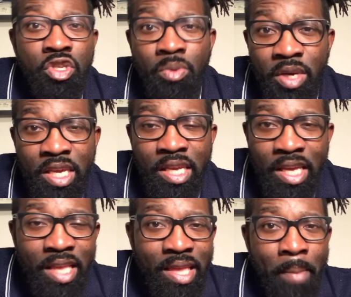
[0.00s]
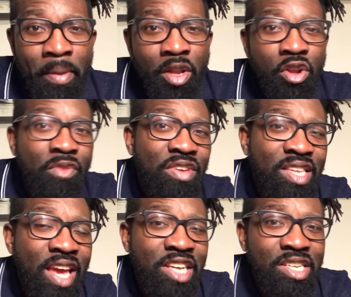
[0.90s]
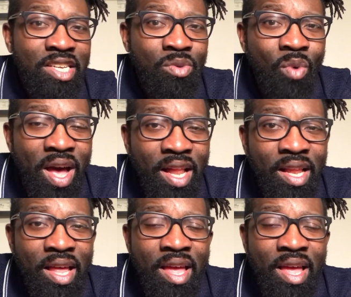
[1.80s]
you will hit that bell notification as well.